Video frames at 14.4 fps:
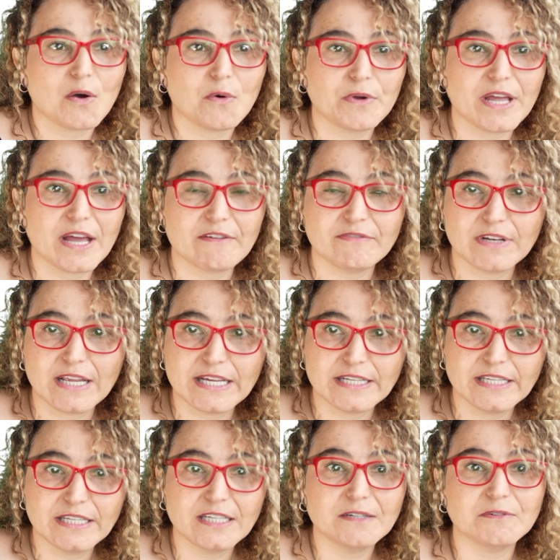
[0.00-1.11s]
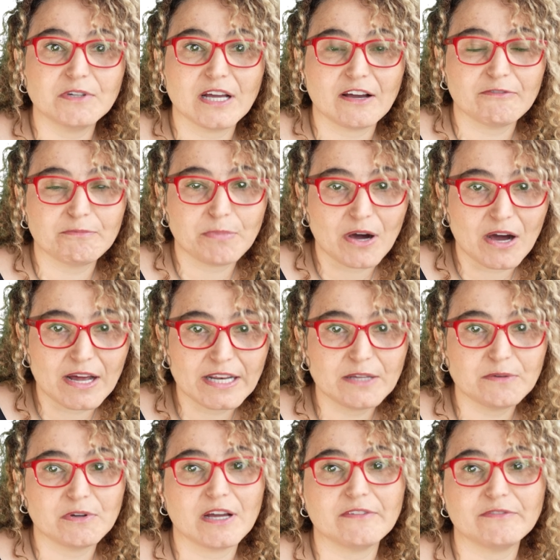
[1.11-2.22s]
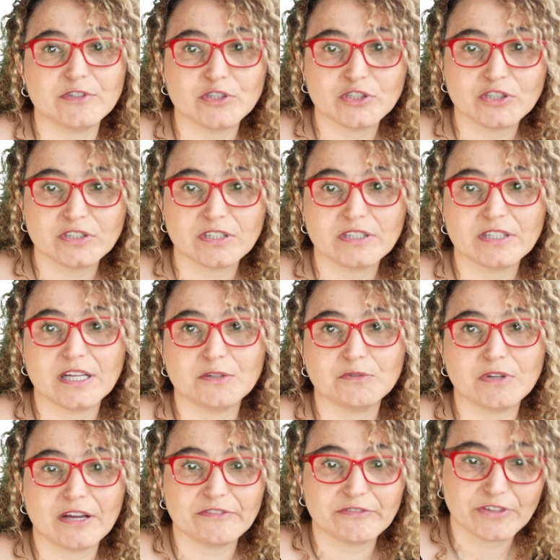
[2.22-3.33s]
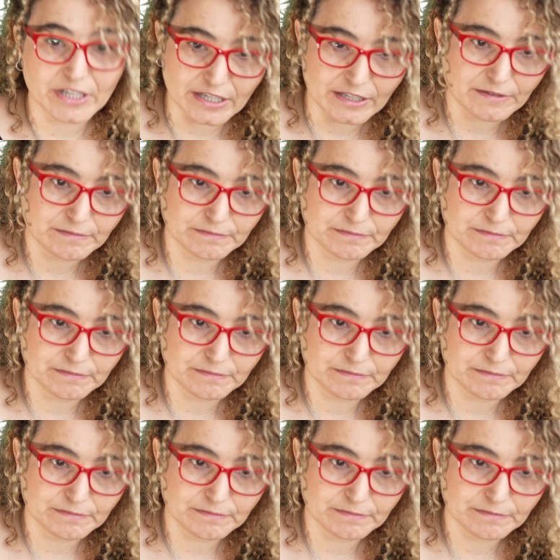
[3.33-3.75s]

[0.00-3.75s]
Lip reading: we have lady, we have party, we have dictionary, and we have key.